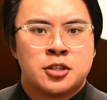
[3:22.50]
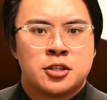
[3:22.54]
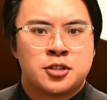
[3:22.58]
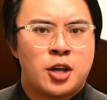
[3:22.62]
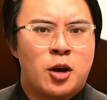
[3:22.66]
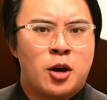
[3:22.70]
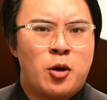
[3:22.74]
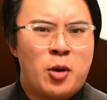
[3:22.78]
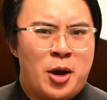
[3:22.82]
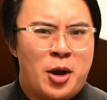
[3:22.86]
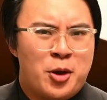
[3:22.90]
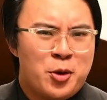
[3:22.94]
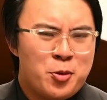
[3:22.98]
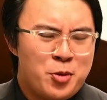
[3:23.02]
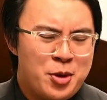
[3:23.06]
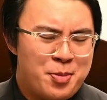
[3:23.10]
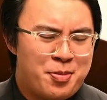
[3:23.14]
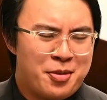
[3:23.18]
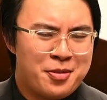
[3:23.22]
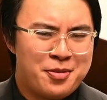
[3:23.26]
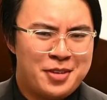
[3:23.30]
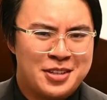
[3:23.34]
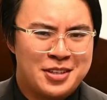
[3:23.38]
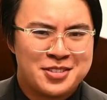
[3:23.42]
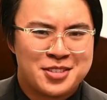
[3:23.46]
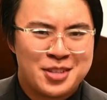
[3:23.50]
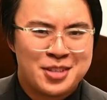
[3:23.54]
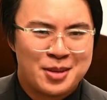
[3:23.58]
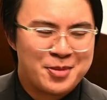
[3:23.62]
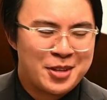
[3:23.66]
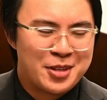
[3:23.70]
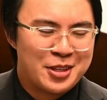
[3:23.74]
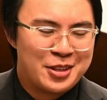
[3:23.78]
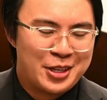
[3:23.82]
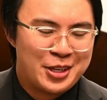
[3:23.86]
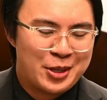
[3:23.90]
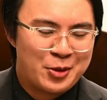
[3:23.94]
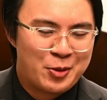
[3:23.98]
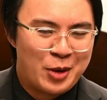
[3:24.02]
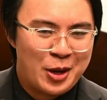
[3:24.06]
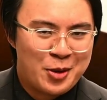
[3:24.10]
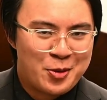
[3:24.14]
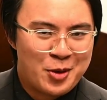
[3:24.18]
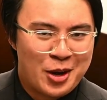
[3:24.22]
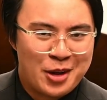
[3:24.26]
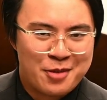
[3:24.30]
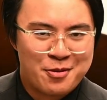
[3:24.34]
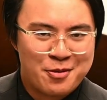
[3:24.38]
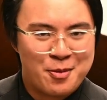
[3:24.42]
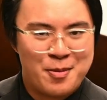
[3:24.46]
So how do we prevent something like
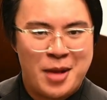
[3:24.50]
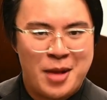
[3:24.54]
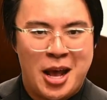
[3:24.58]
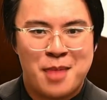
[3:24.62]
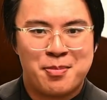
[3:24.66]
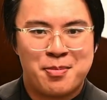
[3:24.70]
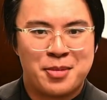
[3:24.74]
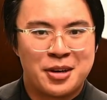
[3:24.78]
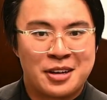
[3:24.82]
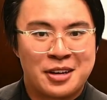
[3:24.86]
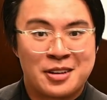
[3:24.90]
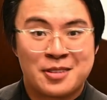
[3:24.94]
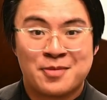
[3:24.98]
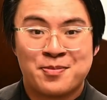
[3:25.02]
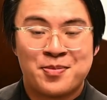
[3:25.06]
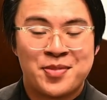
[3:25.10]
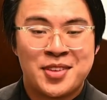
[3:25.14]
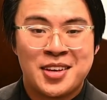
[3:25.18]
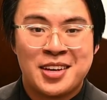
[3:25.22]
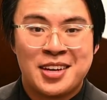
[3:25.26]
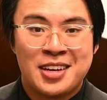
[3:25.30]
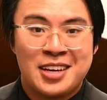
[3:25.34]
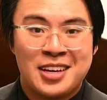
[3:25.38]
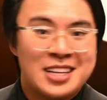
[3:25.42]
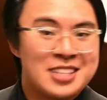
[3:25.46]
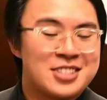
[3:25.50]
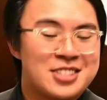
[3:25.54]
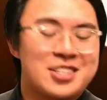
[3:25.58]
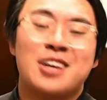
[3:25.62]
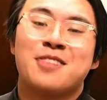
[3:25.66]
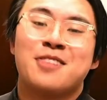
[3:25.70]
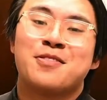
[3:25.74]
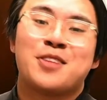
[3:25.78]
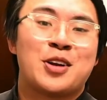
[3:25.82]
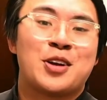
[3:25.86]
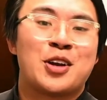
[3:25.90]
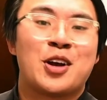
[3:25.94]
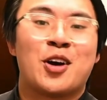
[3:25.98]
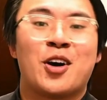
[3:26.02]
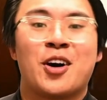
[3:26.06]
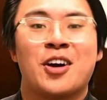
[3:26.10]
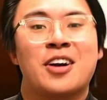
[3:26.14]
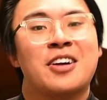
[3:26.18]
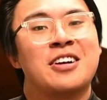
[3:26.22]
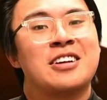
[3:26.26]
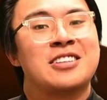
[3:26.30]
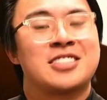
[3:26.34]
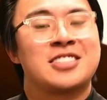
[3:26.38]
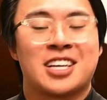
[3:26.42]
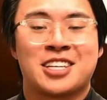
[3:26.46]
red rot from happening? It's not very
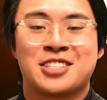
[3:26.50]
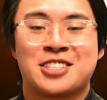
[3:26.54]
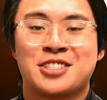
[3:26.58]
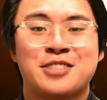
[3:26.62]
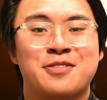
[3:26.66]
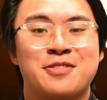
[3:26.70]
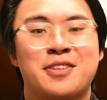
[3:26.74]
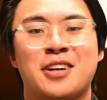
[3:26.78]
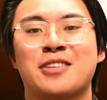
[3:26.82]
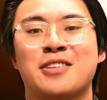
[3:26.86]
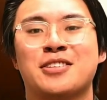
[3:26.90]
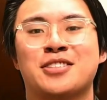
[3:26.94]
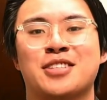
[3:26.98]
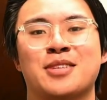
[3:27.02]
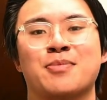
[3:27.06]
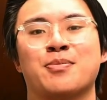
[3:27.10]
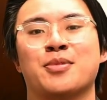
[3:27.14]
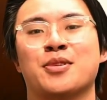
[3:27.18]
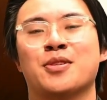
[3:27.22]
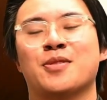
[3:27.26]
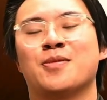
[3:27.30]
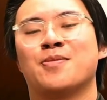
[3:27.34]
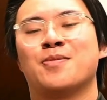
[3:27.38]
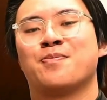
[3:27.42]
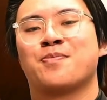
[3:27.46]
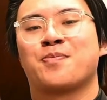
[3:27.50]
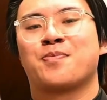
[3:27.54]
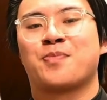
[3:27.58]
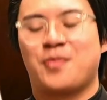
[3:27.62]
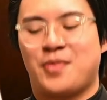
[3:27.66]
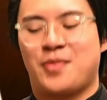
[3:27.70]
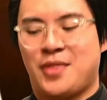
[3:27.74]
hard, it's actually very simple.